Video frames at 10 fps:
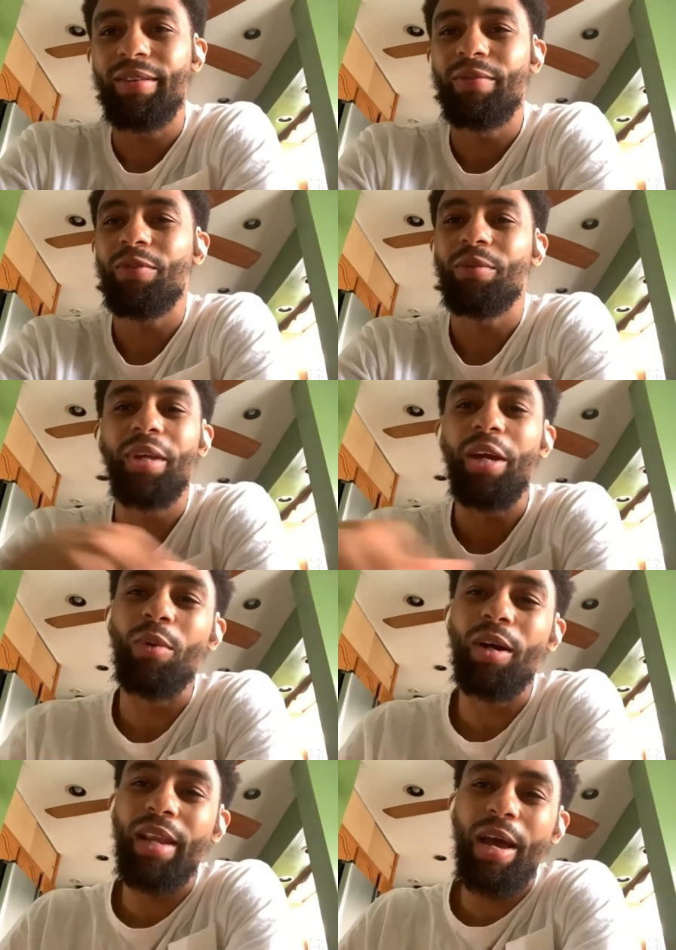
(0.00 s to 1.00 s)
And from day
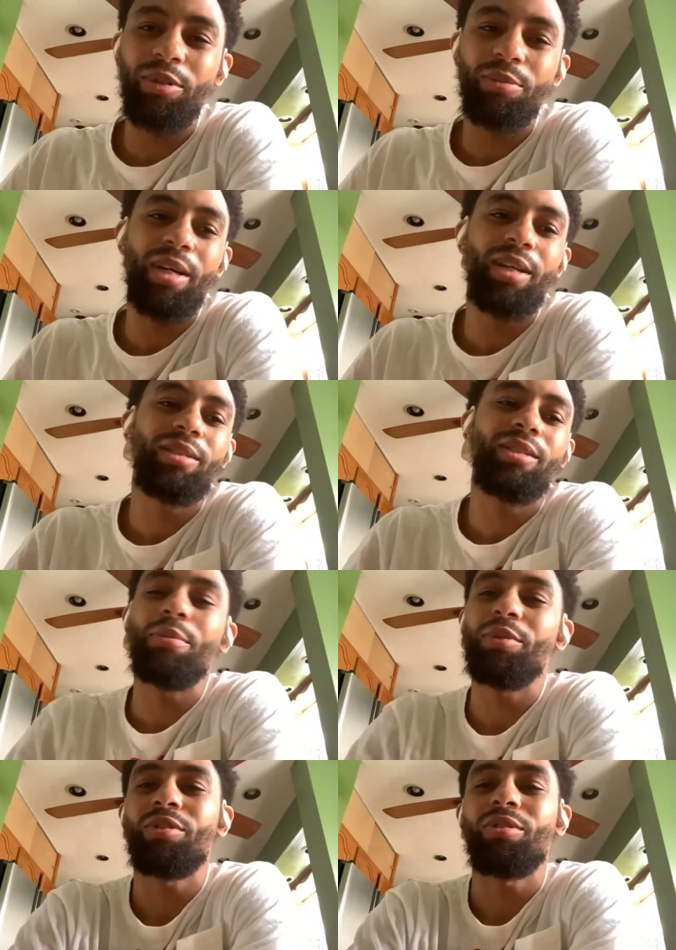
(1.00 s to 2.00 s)
one, that was my
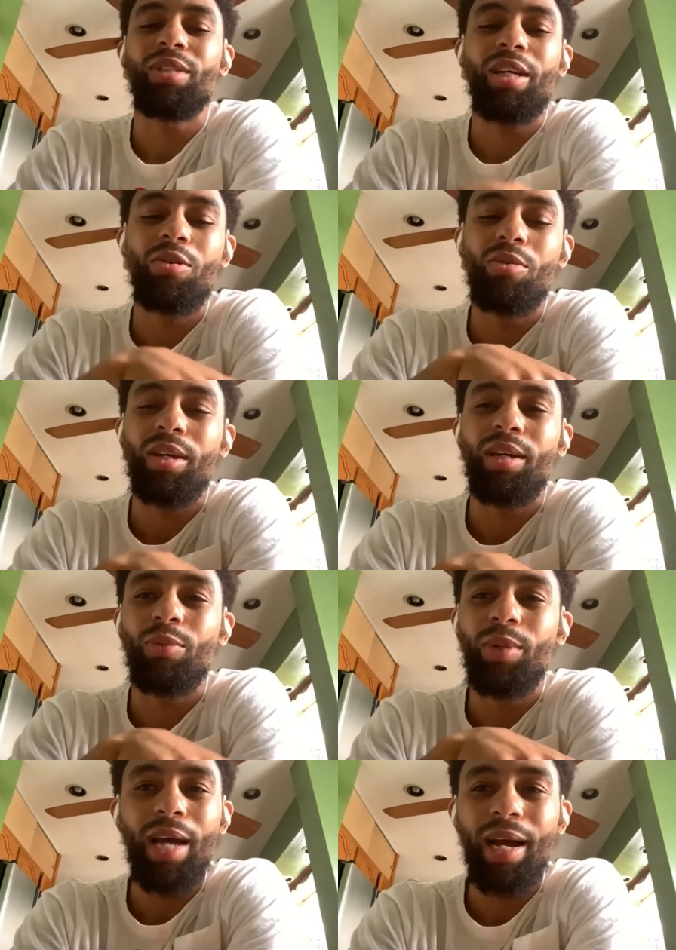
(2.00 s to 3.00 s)
stepping stone. It was like, okay,
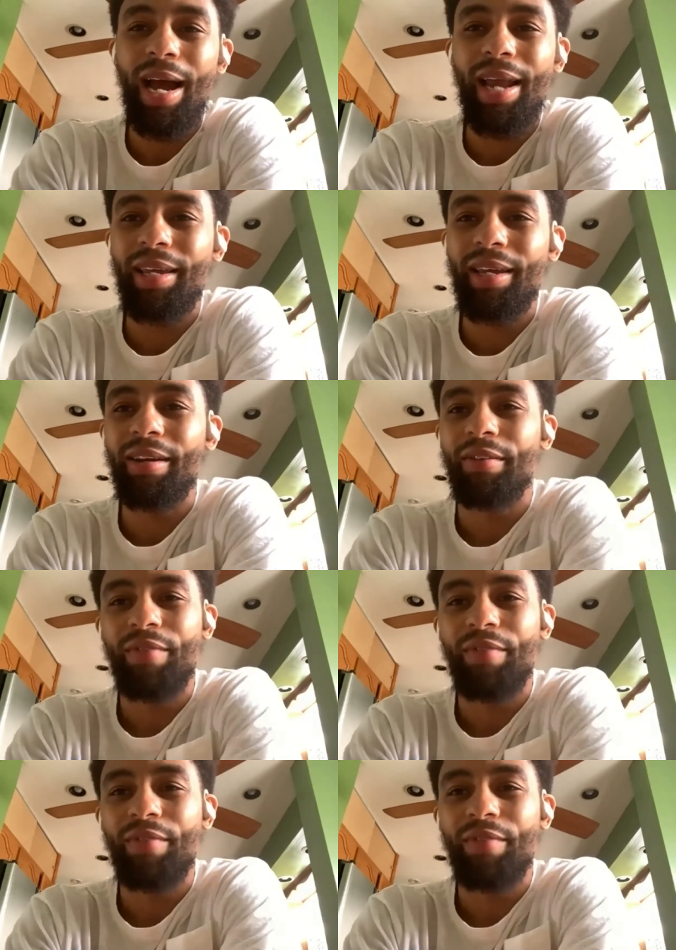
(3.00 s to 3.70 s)
I got to get here.